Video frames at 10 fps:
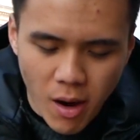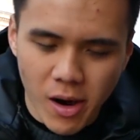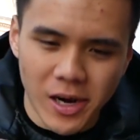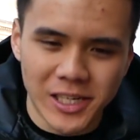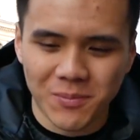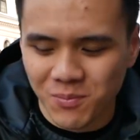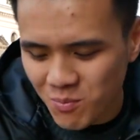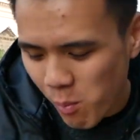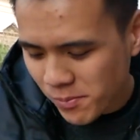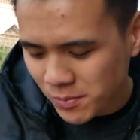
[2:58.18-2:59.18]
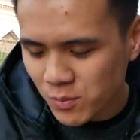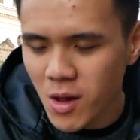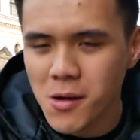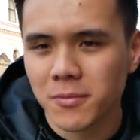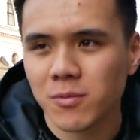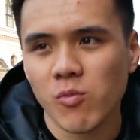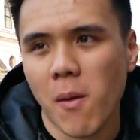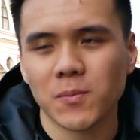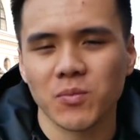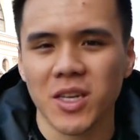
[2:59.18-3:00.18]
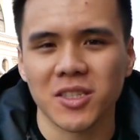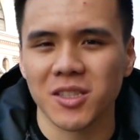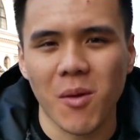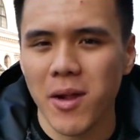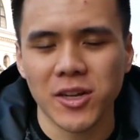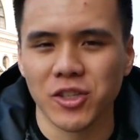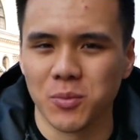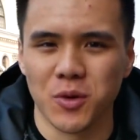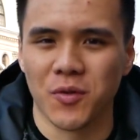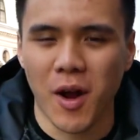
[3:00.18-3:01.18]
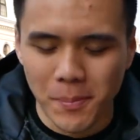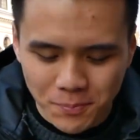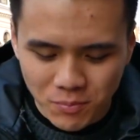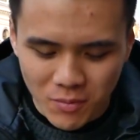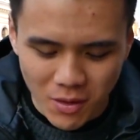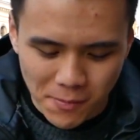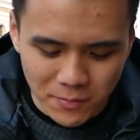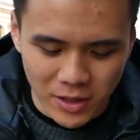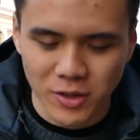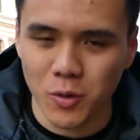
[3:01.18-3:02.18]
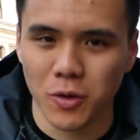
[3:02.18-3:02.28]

Oh yeah. That's just pure fat. That's so